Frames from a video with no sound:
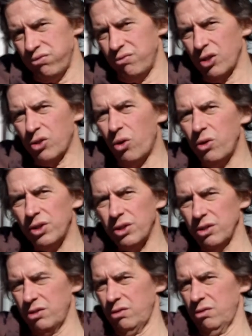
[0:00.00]
the
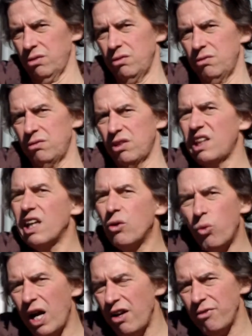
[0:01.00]
Caucasus to get
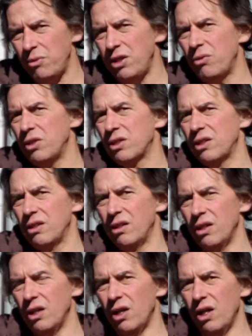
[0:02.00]
away from the US,
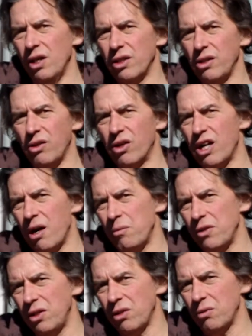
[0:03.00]
the long arm of
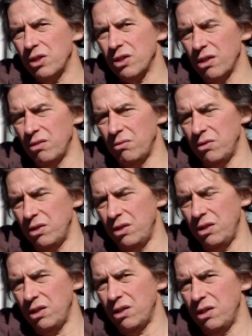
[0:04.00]
the US,
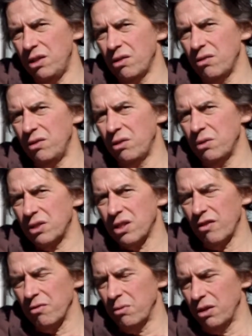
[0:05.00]
the US
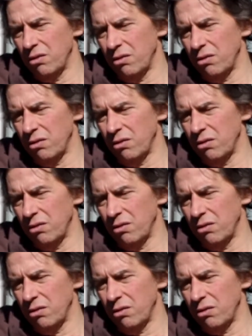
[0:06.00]
government.